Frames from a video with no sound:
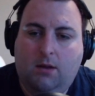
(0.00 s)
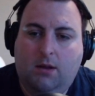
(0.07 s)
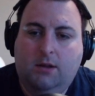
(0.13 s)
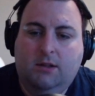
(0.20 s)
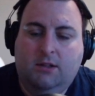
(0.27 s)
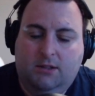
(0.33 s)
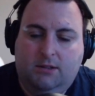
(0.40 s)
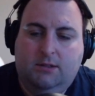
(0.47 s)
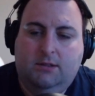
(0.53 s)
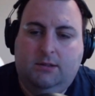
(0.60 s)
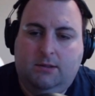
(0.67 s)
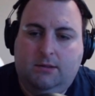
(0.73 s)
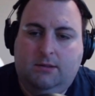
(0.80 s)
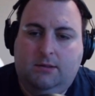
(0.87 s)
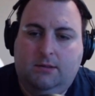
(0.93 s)

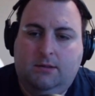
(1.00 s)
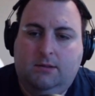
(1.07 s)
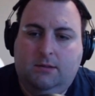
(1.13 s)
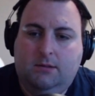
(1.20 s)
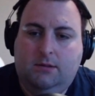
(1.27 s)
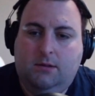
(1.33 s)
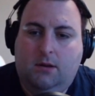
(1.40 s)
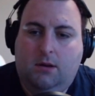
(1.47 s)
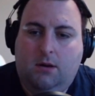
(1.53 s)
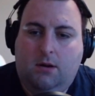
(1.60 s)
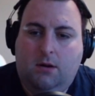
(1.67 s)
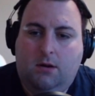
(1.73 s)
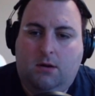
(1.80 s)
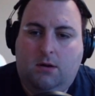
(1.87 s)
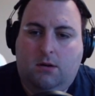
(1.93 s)

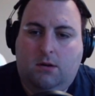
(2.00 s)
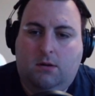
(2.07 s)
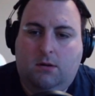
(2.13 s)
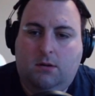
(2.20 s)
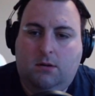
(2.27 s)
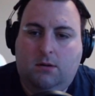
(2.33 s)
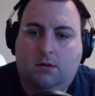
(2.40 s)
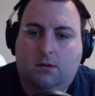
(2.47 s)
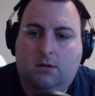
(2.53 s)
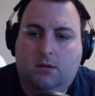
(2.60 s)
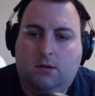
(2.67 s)
The person shown says nothing.